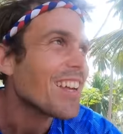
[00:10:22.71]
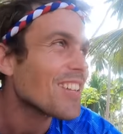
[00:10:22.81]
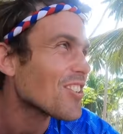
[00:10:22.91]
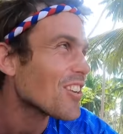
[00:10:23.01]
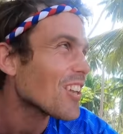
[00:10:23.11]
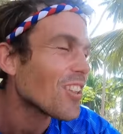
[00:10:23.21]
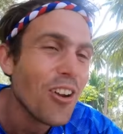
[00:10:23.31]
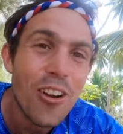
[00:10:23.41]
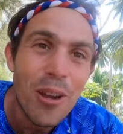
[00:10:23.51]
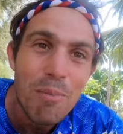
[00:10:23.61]
because you're gonna
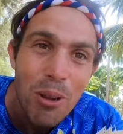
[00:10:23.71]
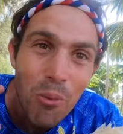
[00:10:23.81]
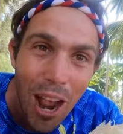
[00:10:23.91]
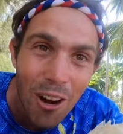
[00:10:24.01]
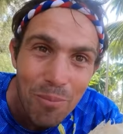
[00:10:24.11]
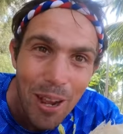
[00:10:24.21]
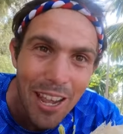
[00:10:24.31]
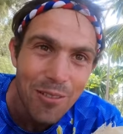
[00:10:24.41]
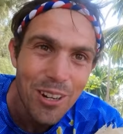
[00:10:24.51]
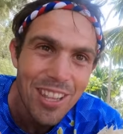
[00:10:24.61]
learn and be wowed
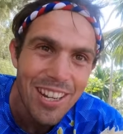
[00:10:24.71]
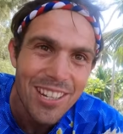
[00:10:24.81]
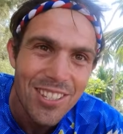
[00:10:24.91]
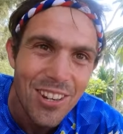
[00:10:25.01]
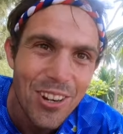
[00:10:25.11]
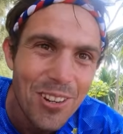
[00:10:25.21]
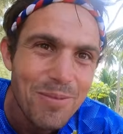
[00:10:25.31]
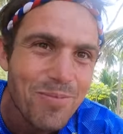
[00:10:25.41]
by everything, so.